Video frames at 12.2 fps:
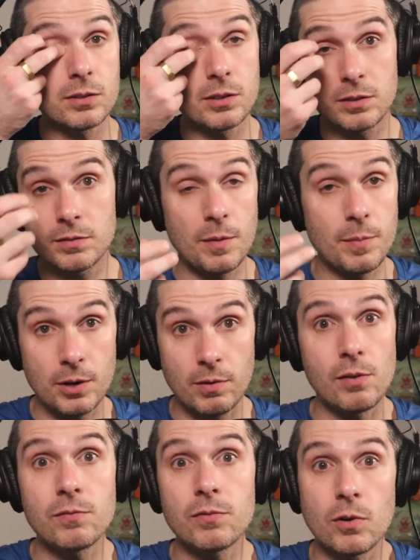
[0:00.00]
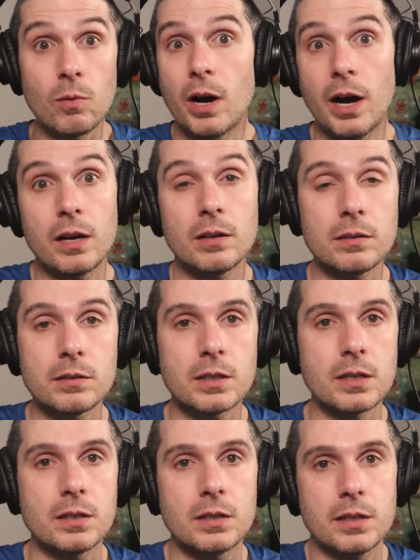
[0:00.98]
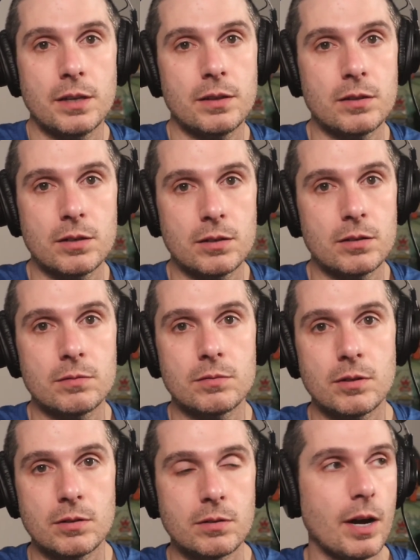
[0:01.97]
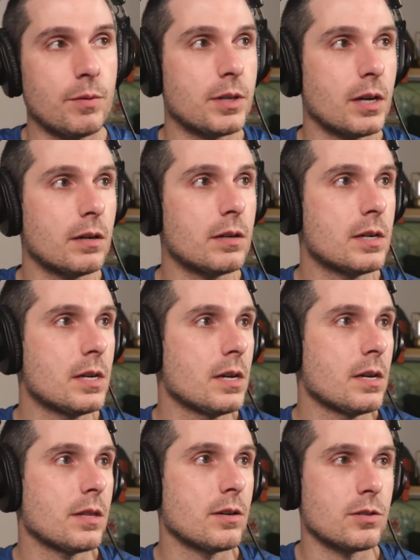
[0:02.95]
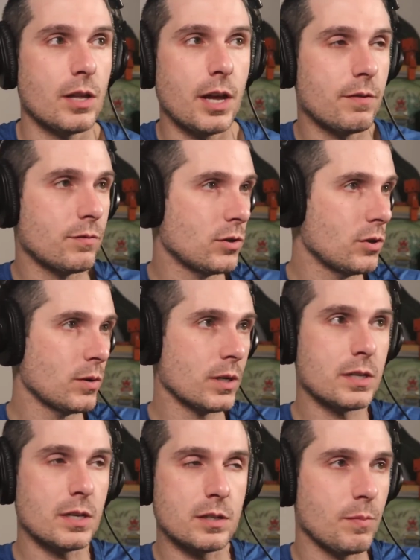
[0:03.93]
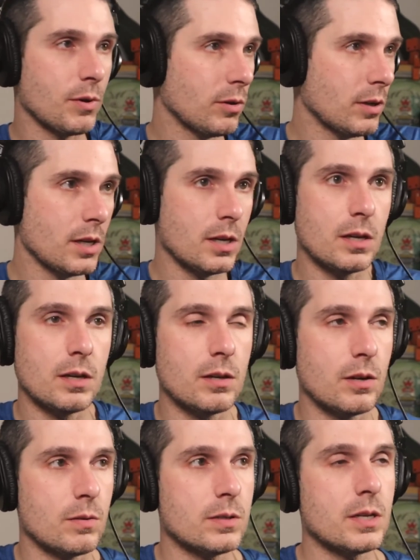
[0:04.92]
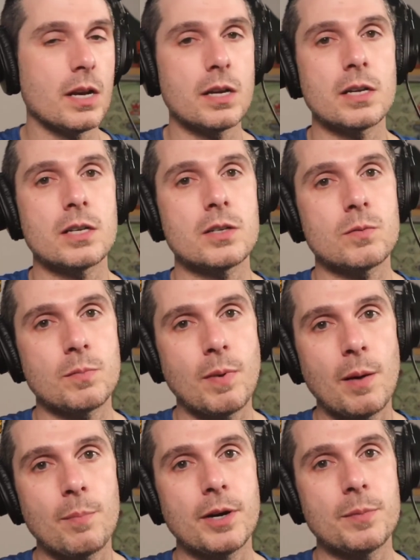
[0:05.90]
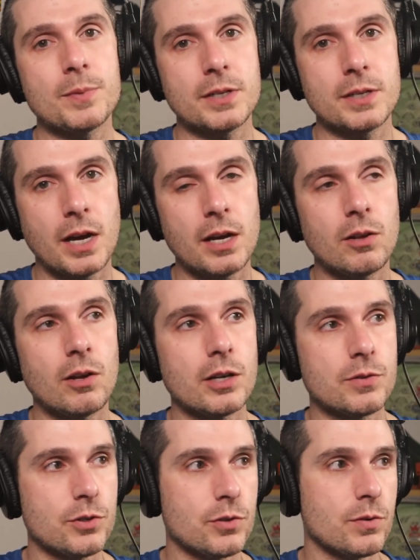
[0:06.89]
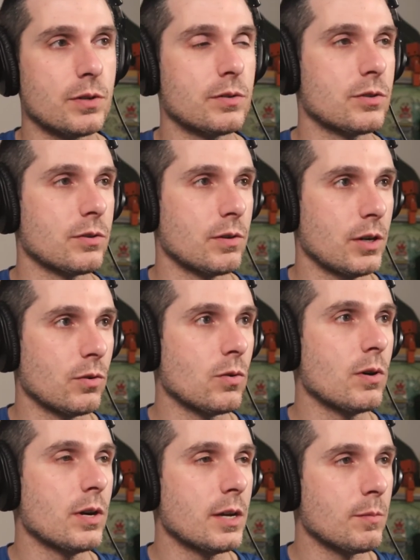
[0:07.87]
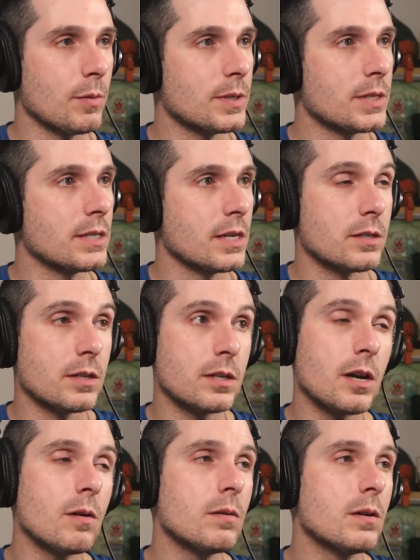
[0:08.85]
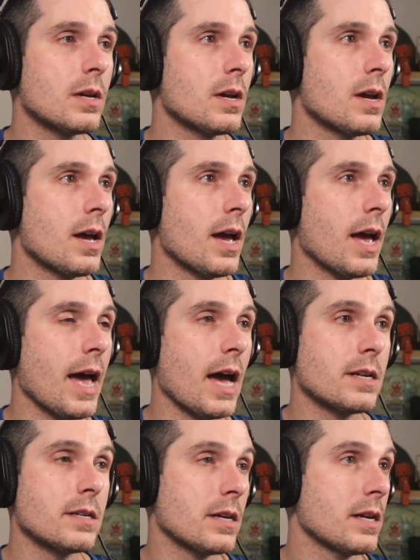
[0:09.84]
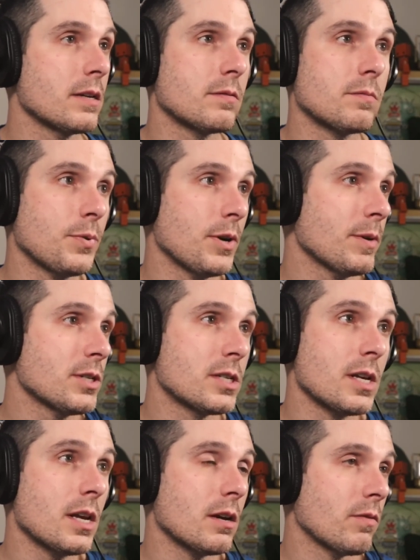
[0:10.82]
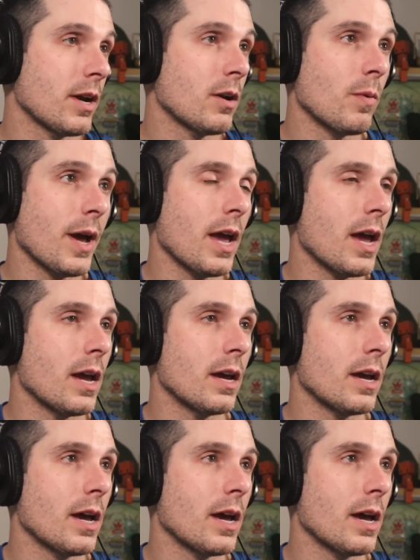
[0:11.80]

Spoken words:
They've been around for a while and they're out there. There's a lot of new accessibility, settings with pop-ups and dialogues for screen recording. But besides that, it's good to go. And it pretty much did it right away.